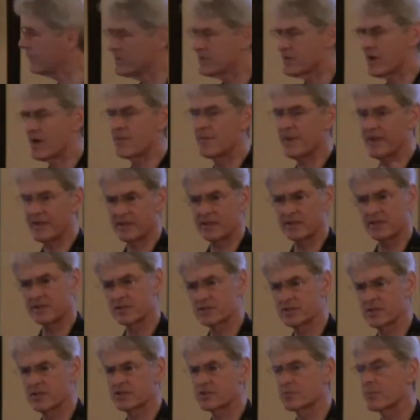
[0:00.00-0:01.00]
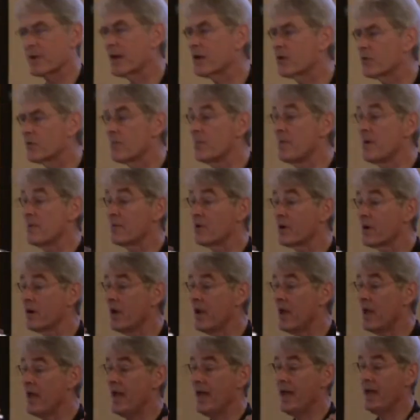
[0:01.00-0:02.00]
We tried to make that distinction, but I don't
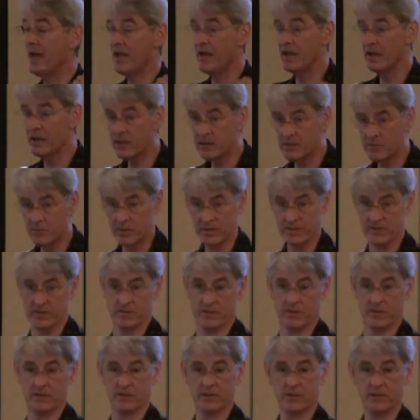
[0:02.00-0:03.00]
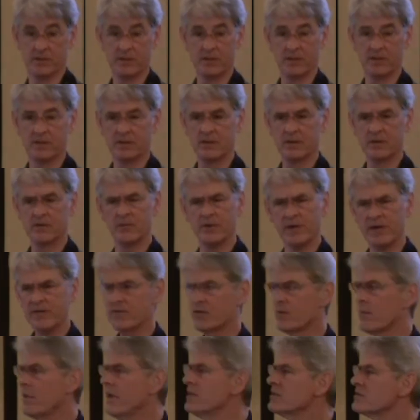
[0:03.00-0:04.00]
remember anyone
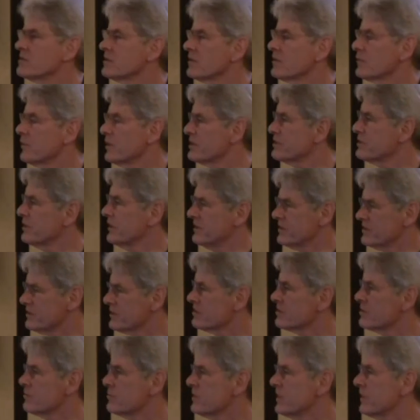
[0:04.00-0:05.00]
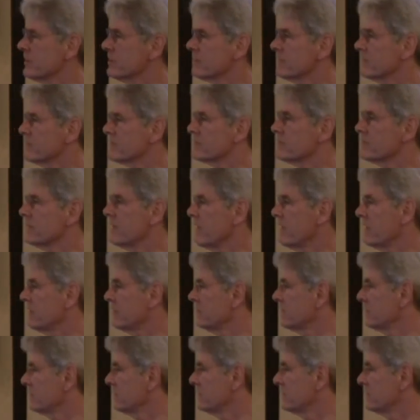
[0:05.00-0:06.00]
even raising the question: Is this objectivist or not?